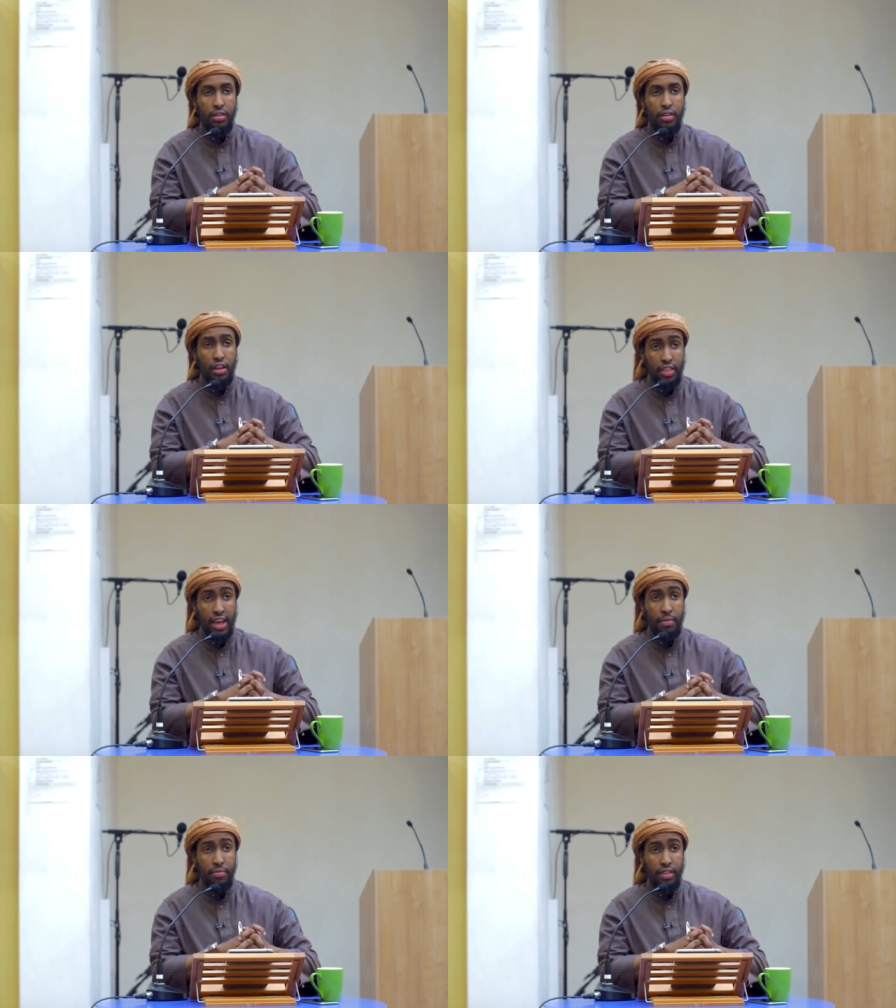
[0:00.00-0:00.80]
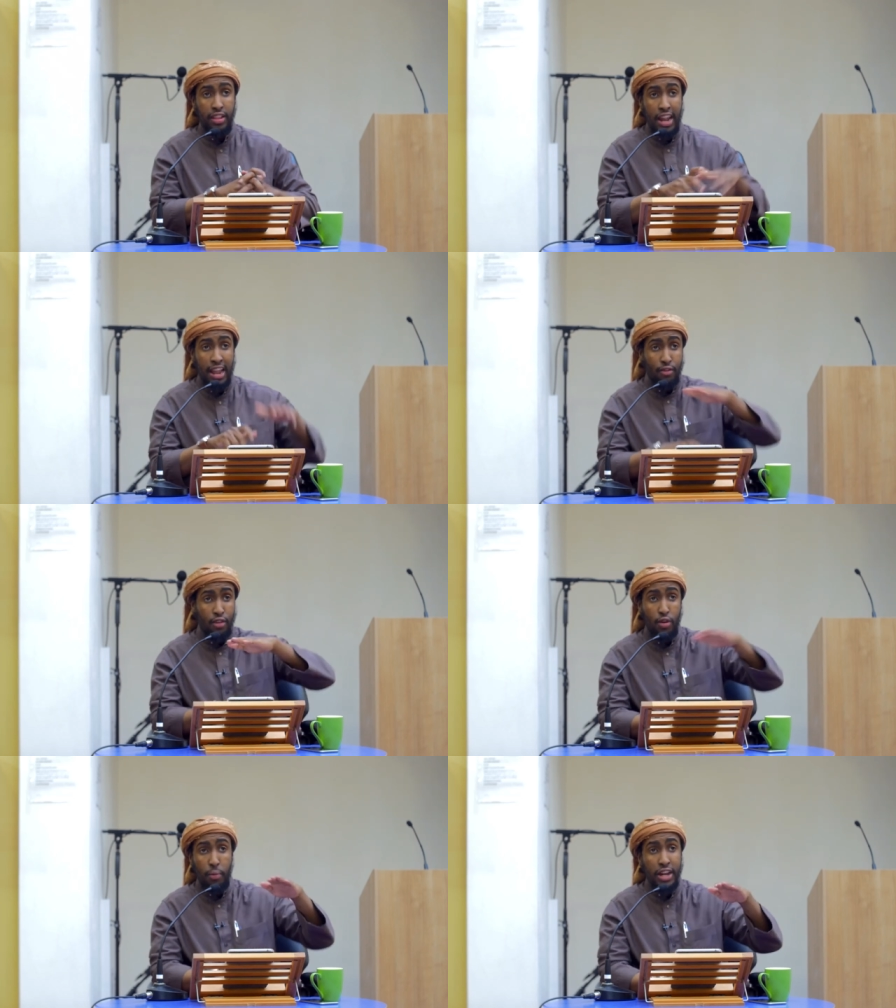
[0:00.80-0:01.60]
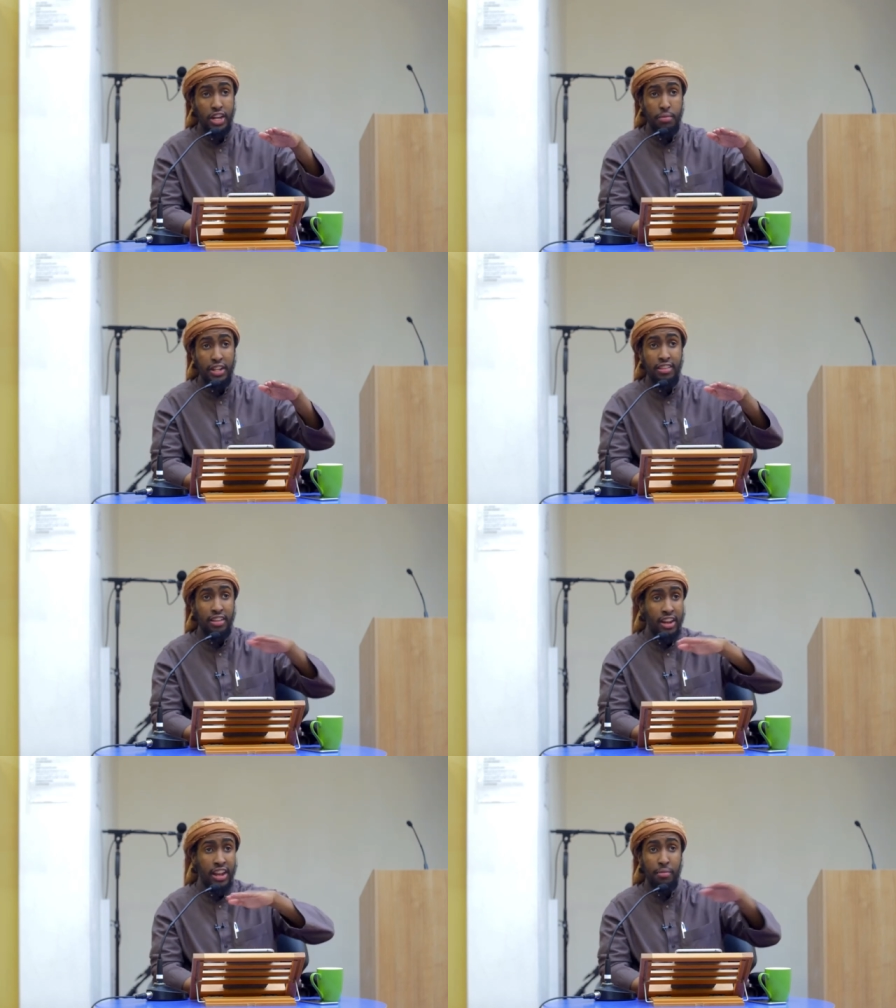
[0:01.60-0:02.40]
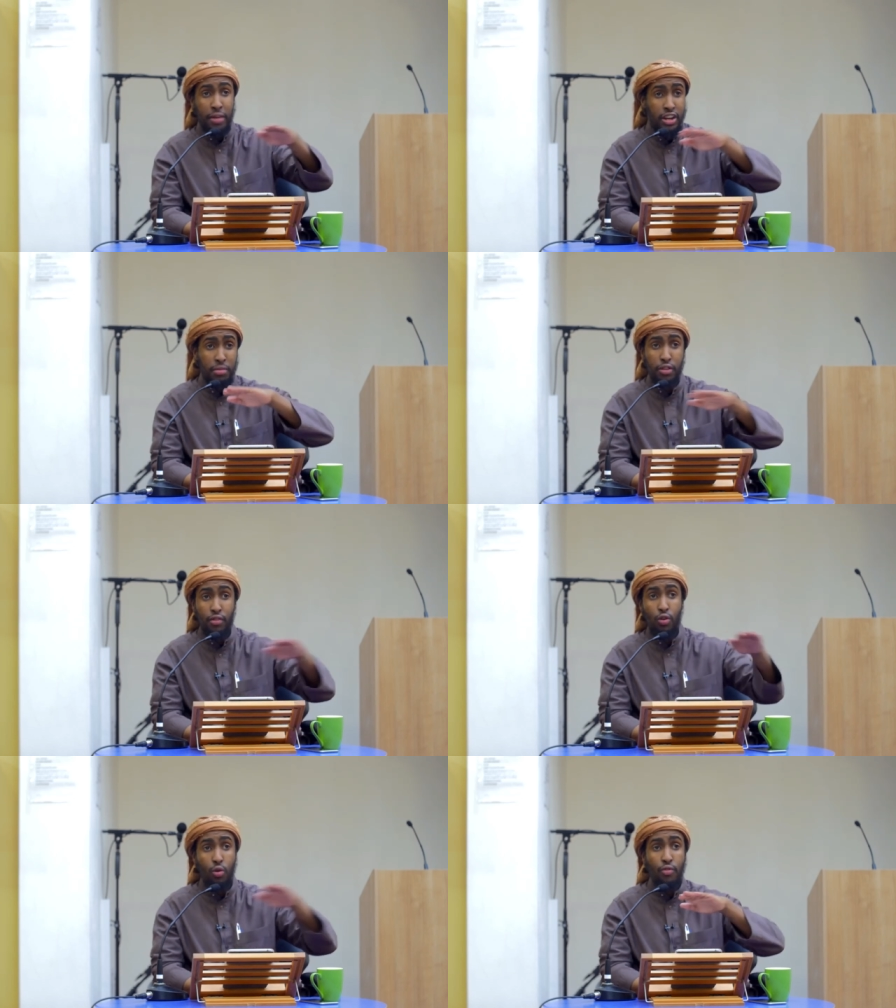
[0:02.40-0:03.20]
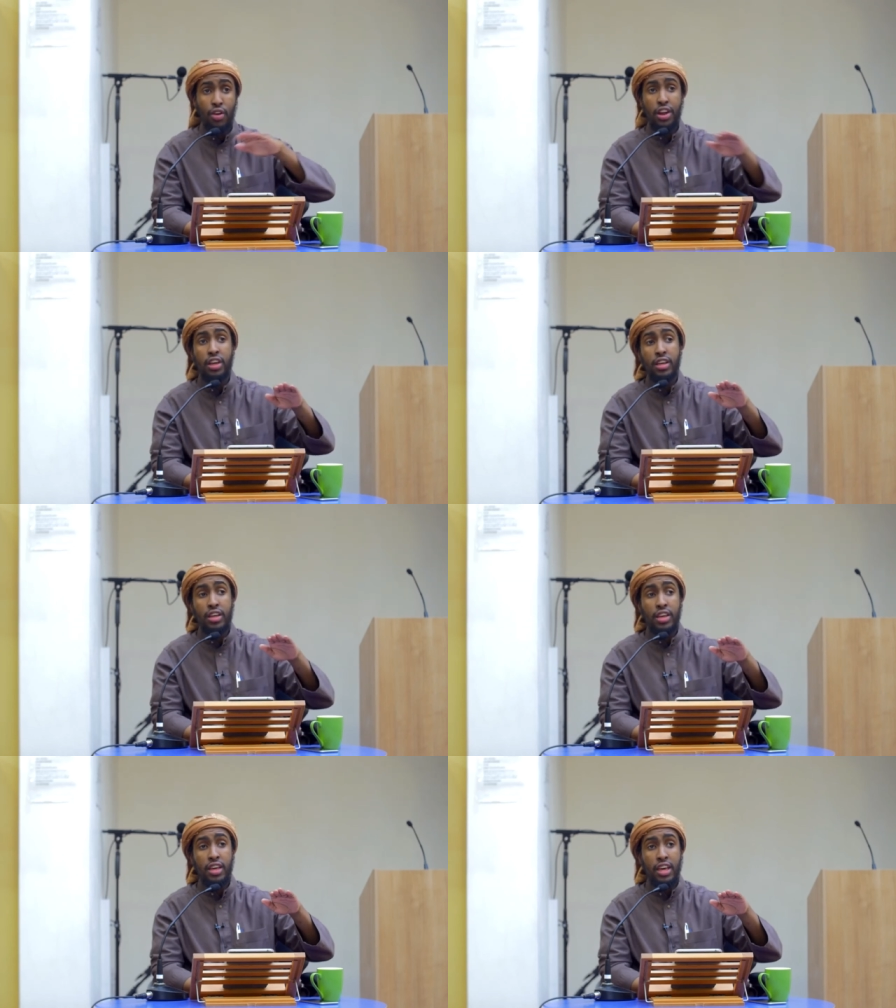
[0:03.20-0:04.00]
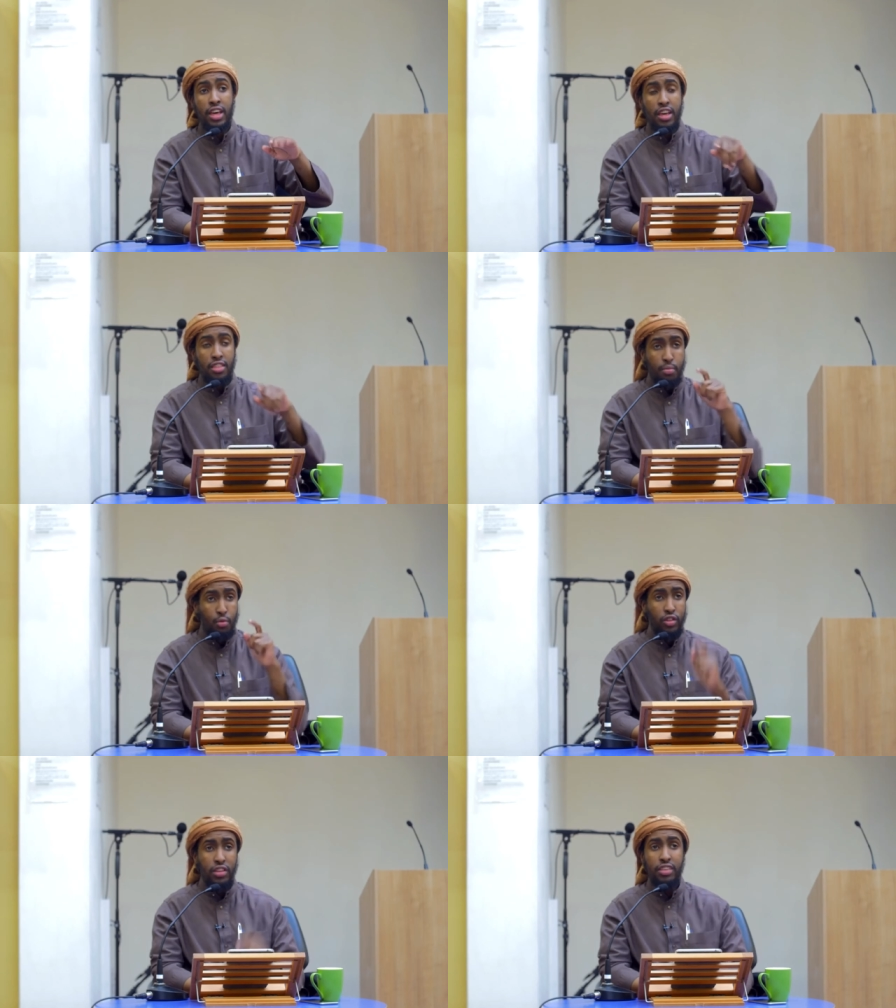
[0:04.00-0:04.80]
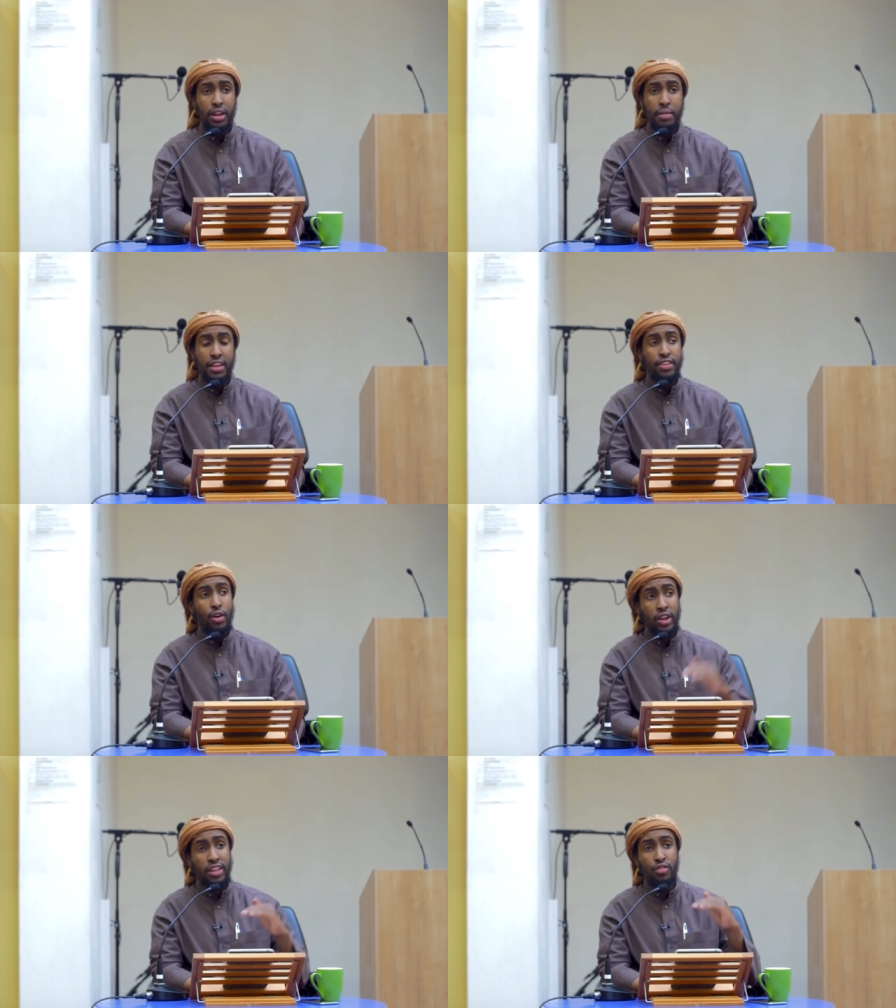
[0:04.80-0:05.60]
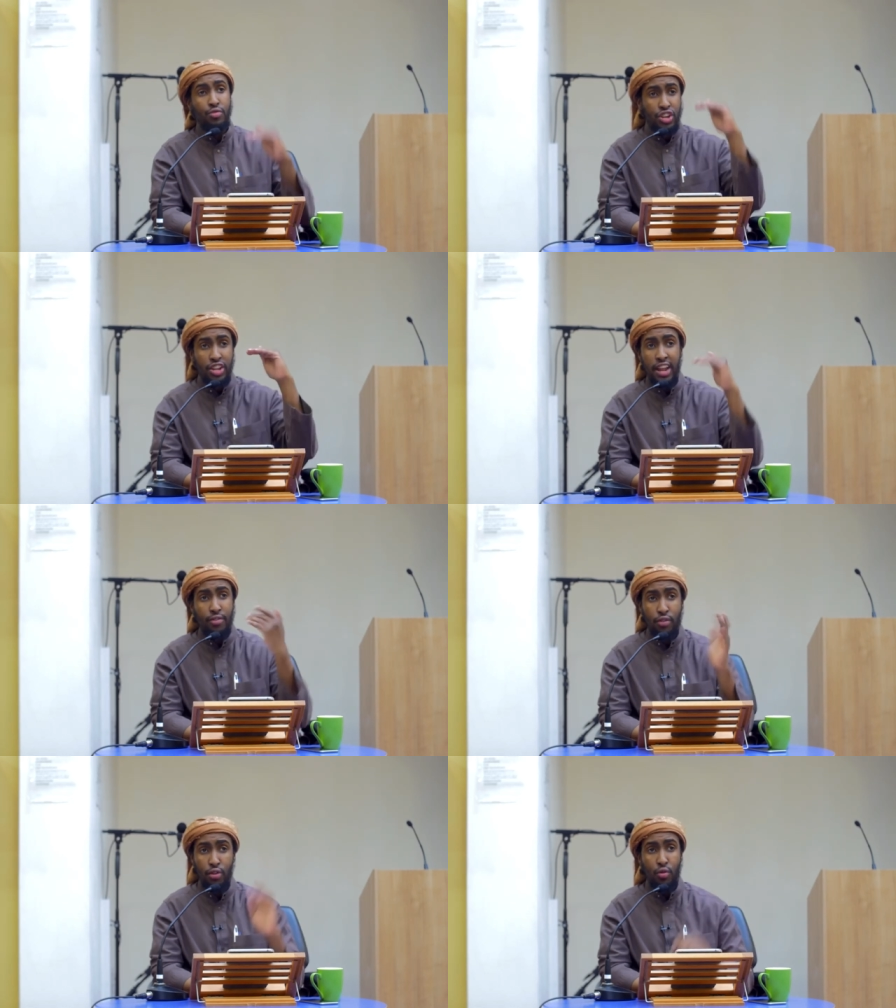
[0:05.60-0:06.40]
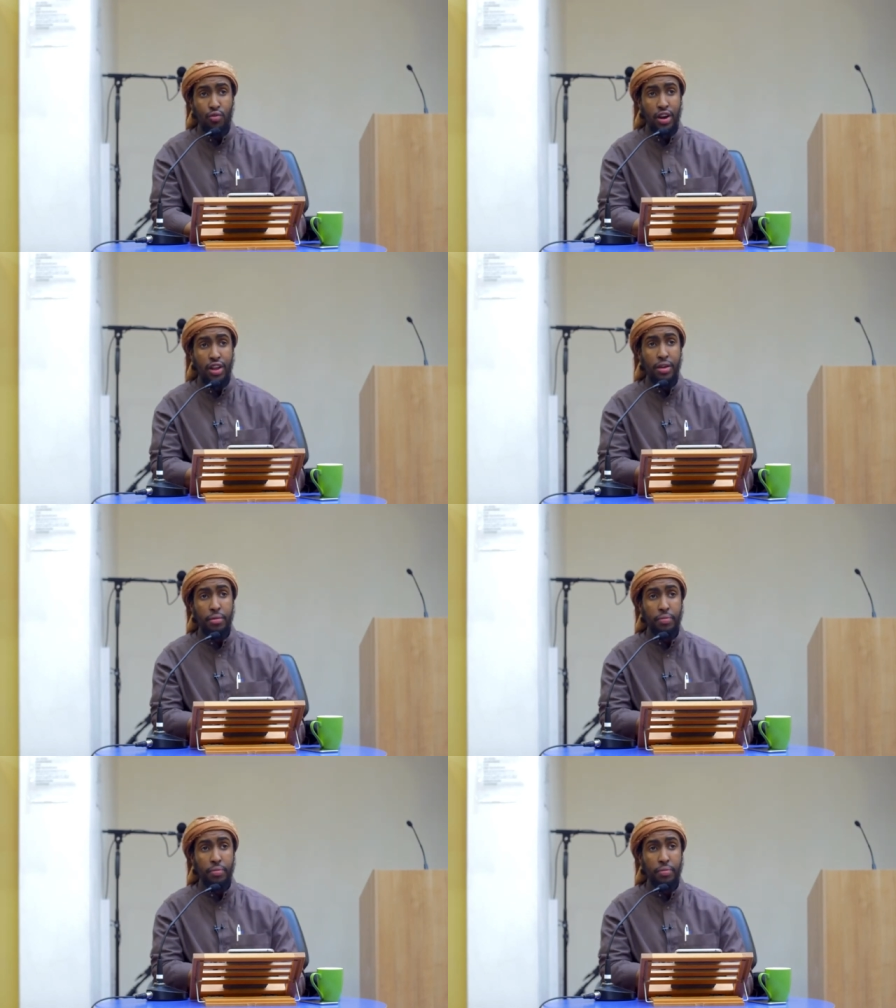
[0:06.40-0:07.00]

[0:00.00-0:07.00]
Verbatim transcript: Are you there? The level of your punishment is the punishment of the kuffar. The Mu'tazila believe, no, it doesn't reach the level of the kuffar.